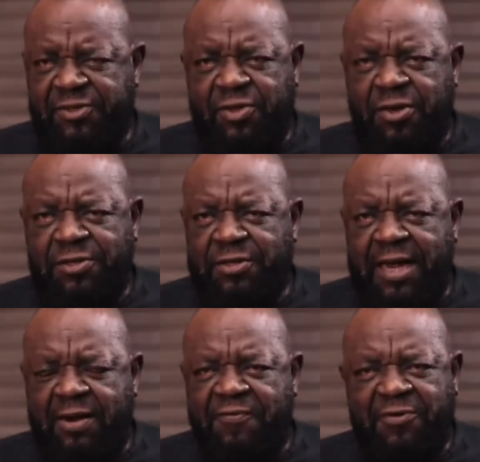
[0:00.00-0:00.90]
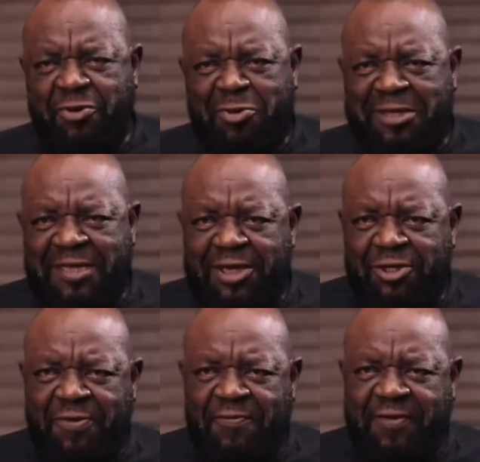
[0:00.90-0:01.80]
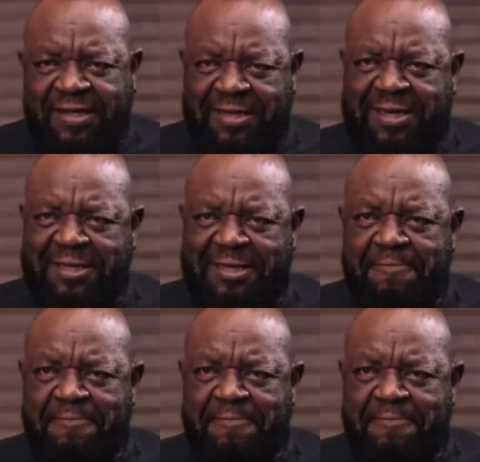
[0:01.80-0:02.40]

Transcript: not an official detention facility,